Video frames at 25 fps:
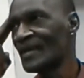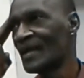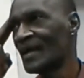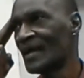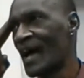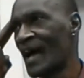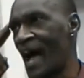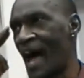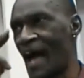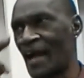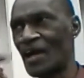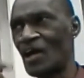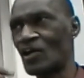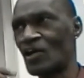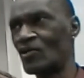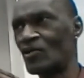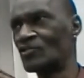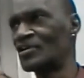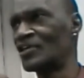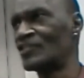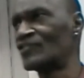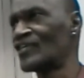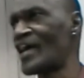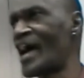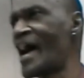I got on
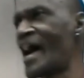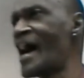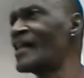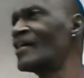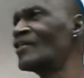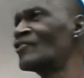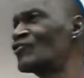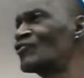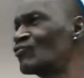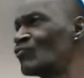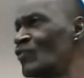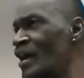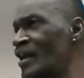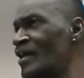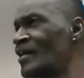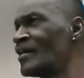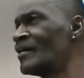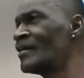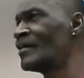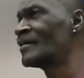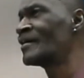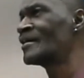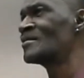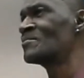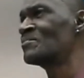designer sweater
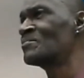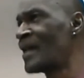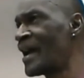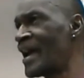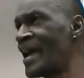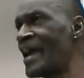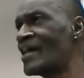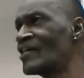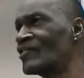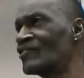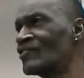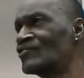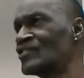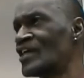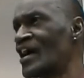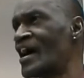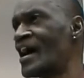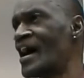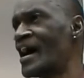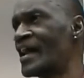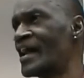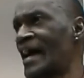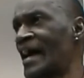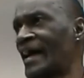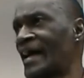and pants,
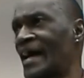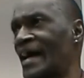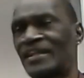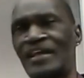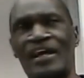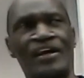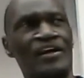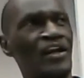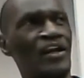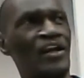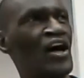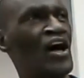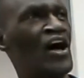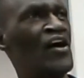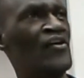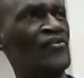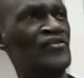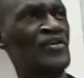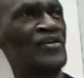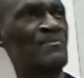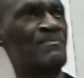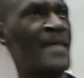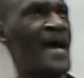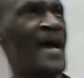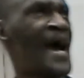John. I got the gloves to
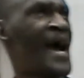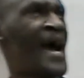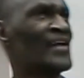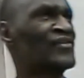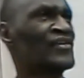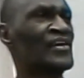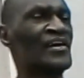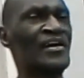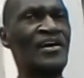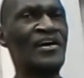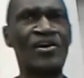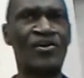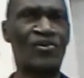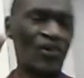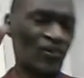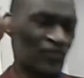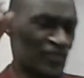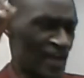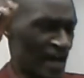match. Of course, I